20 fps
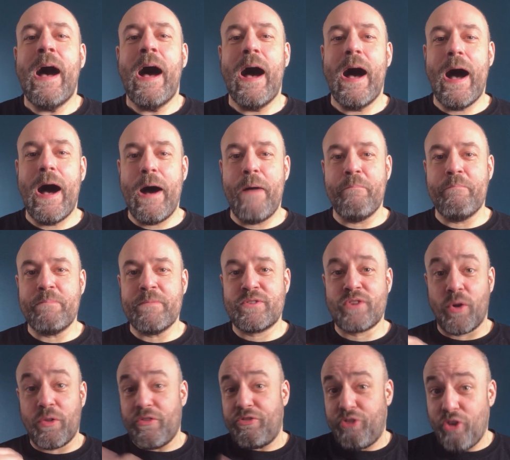
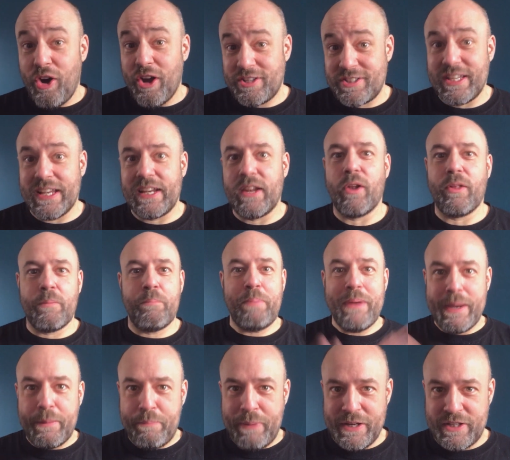So the first thing, the
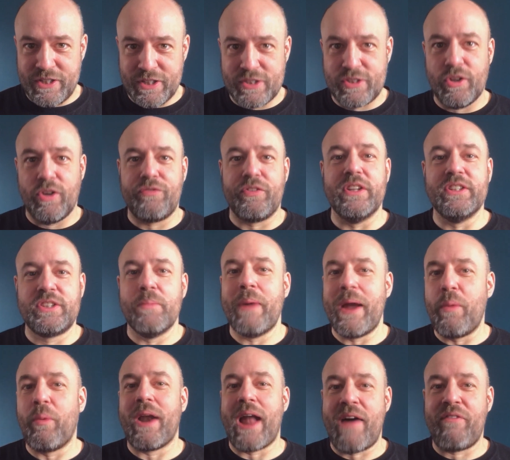big picture stuff is you
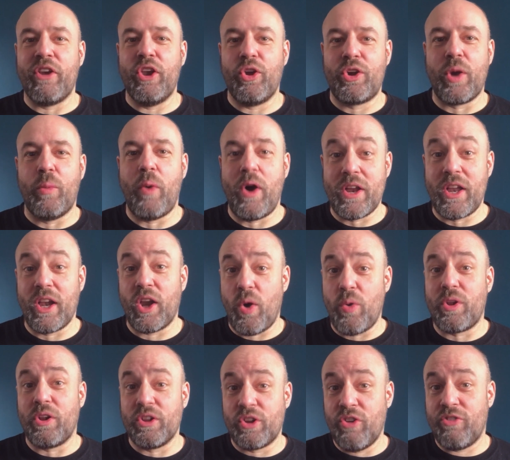may want to have a look at what your
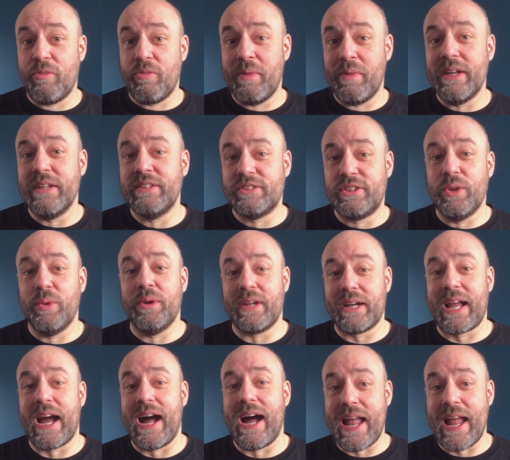local government is doing
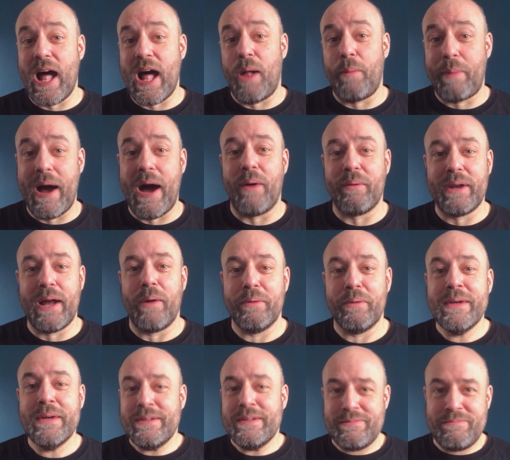to kind of help out.
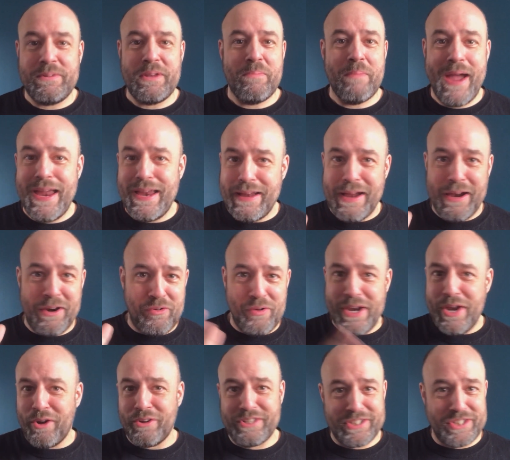Now, you may
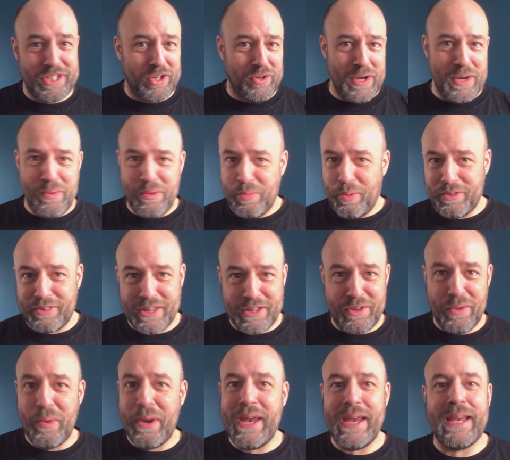agree or disagree with what they're
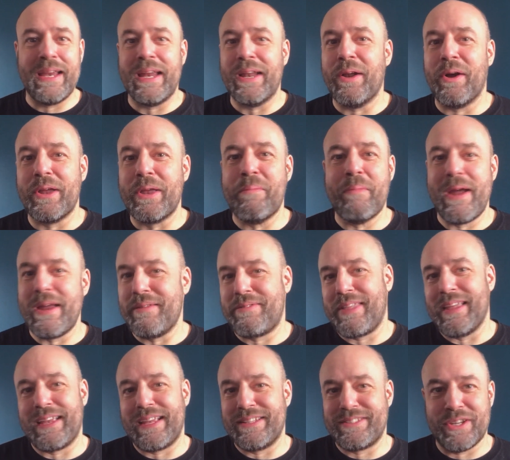doing. You may
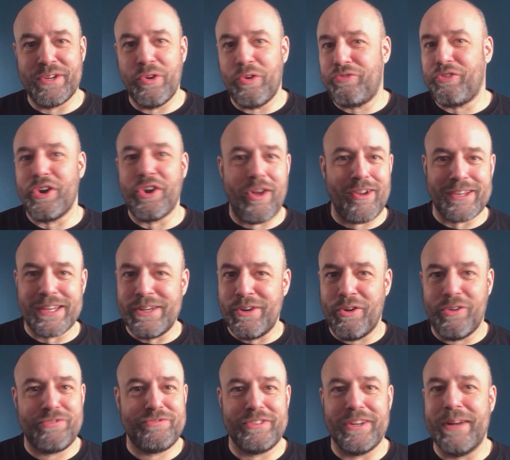think it's enough or not
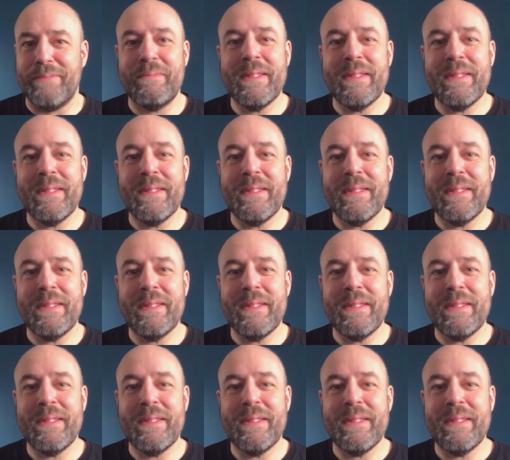enough.